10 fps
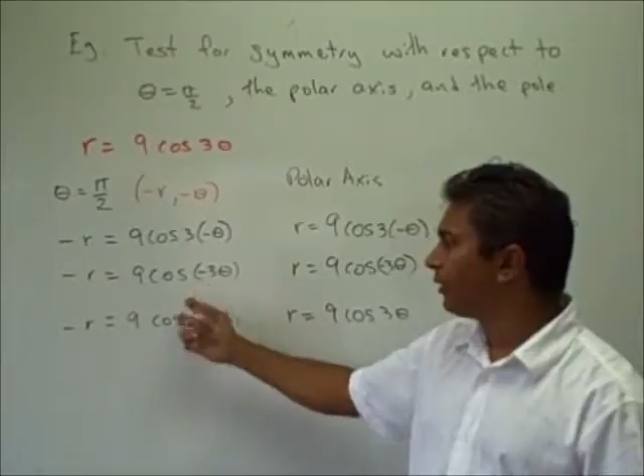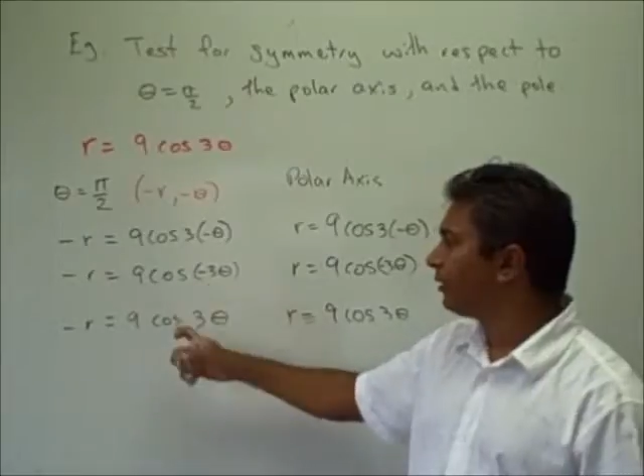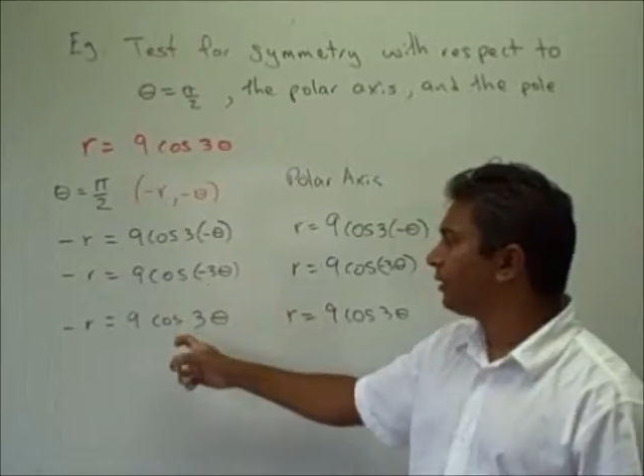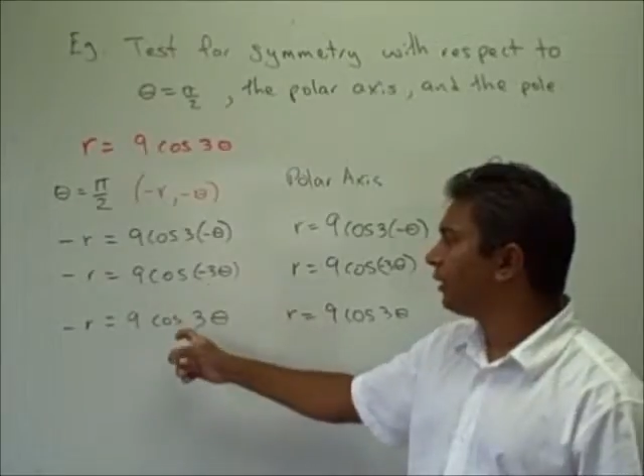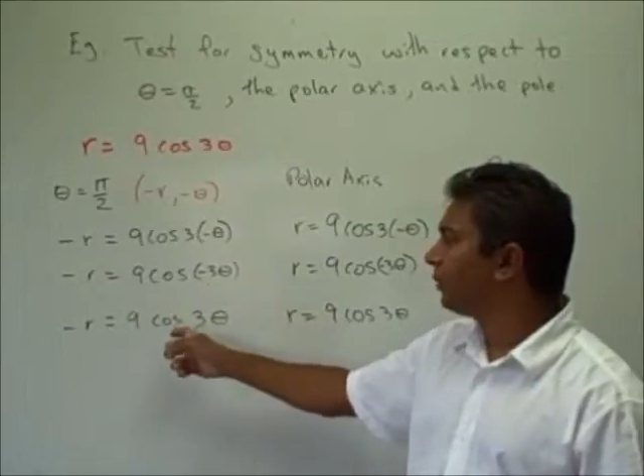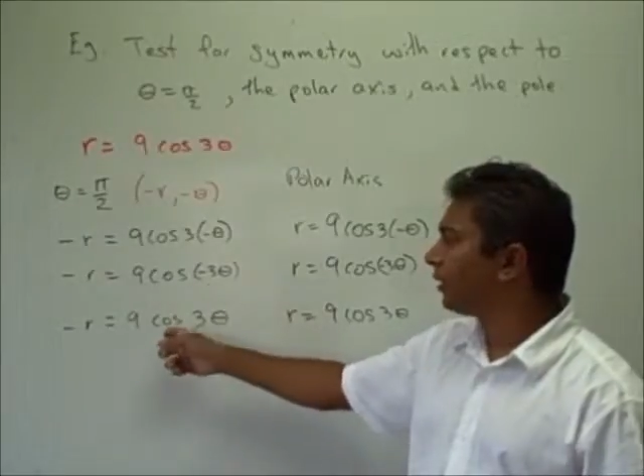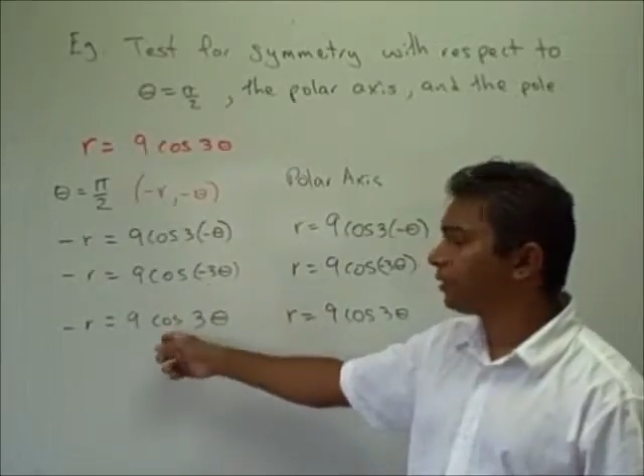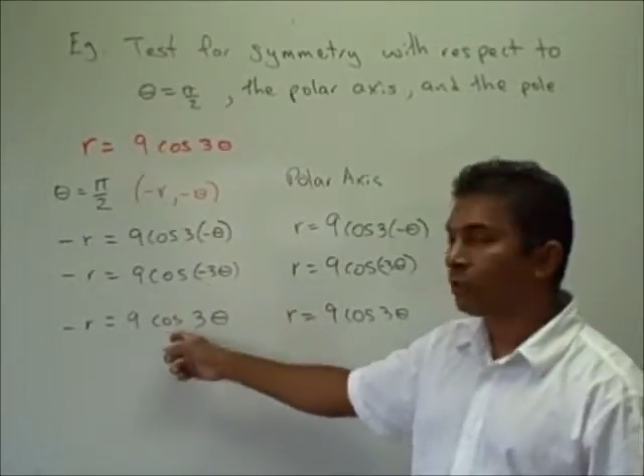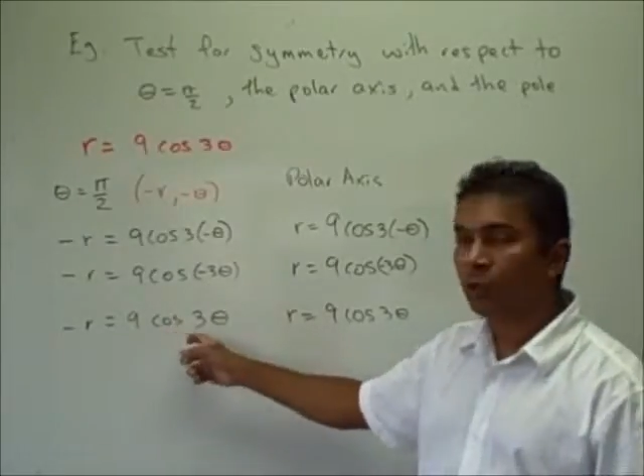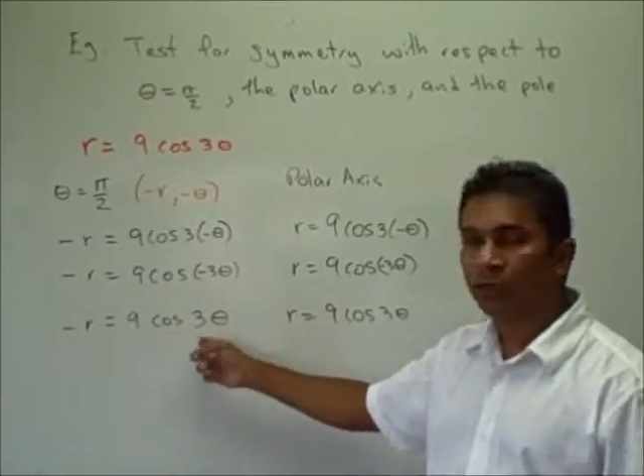is the same thing as
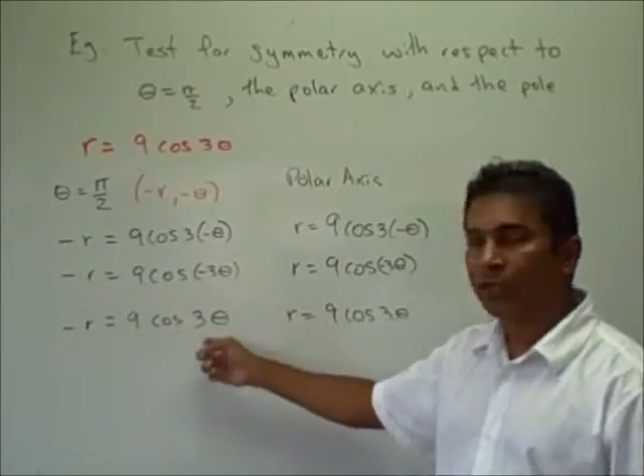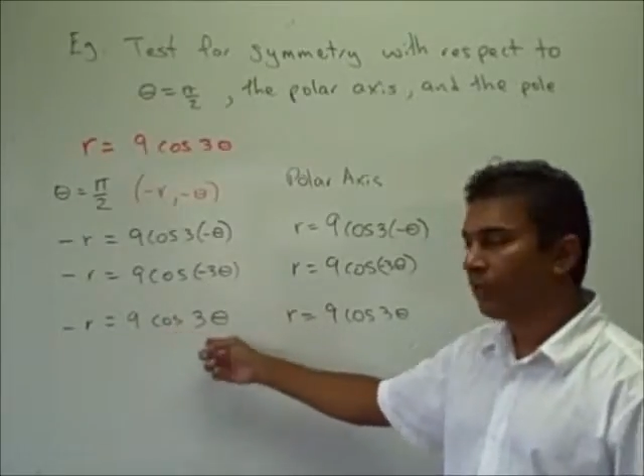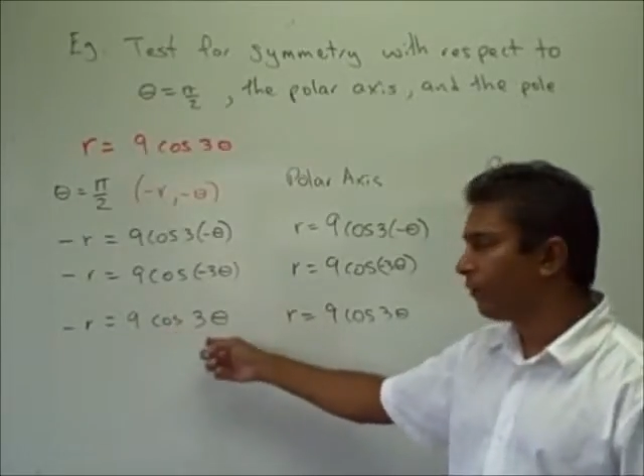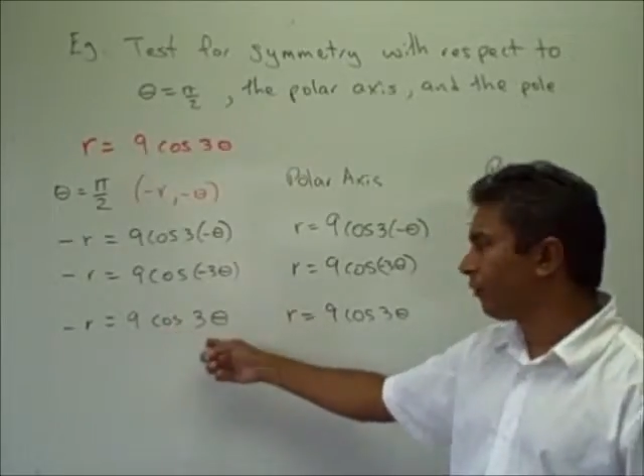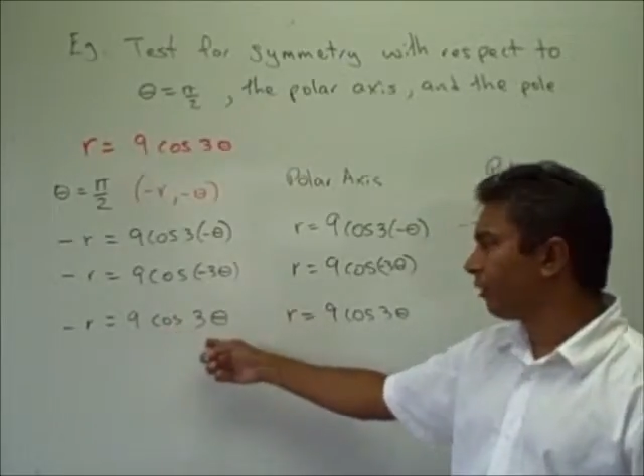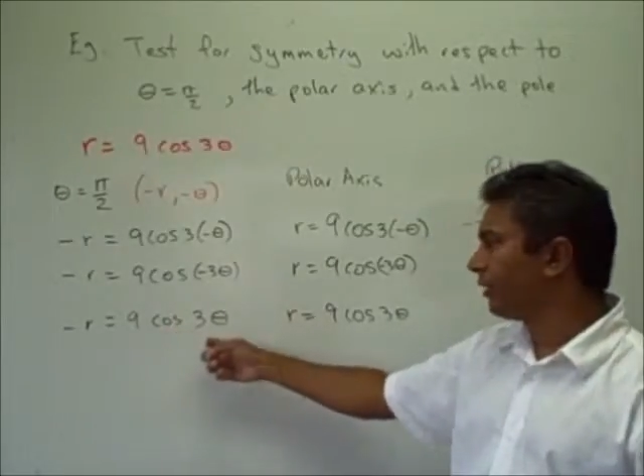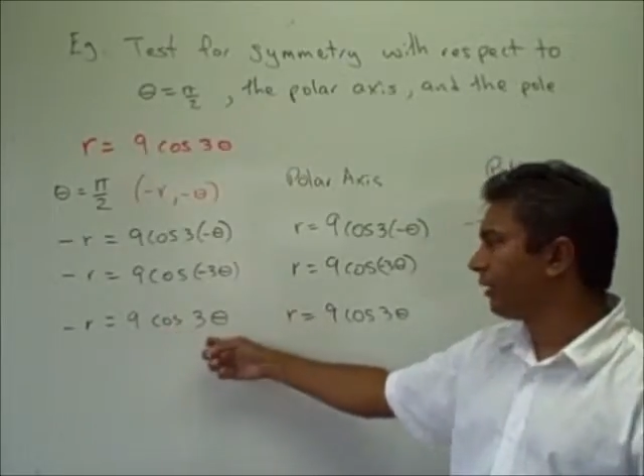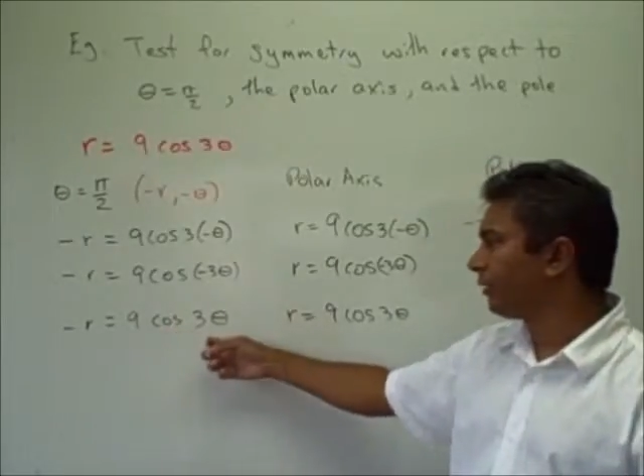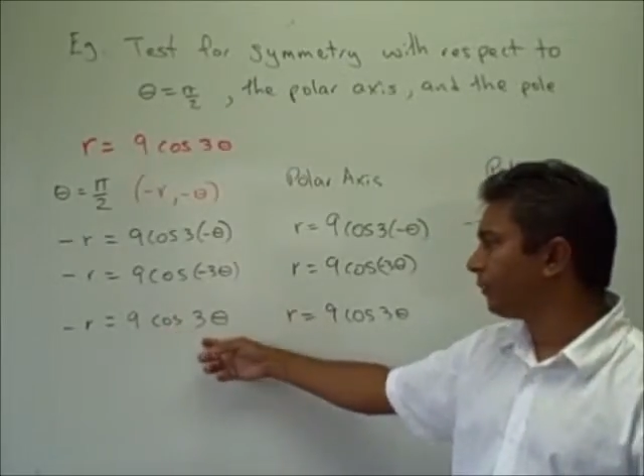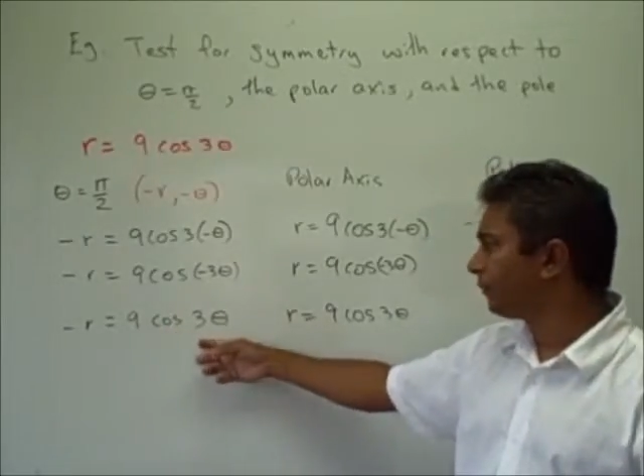a cosine of 3
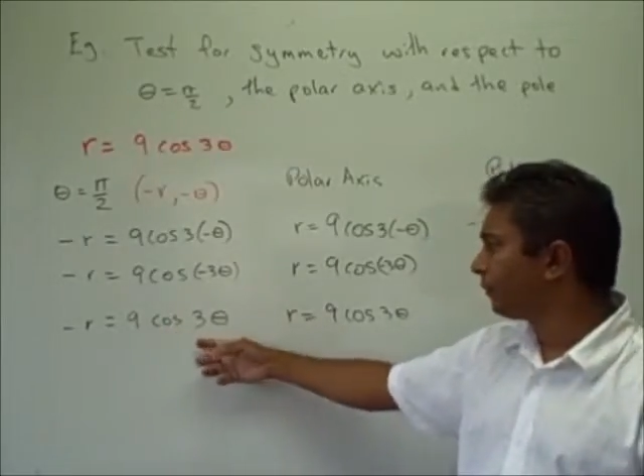theta.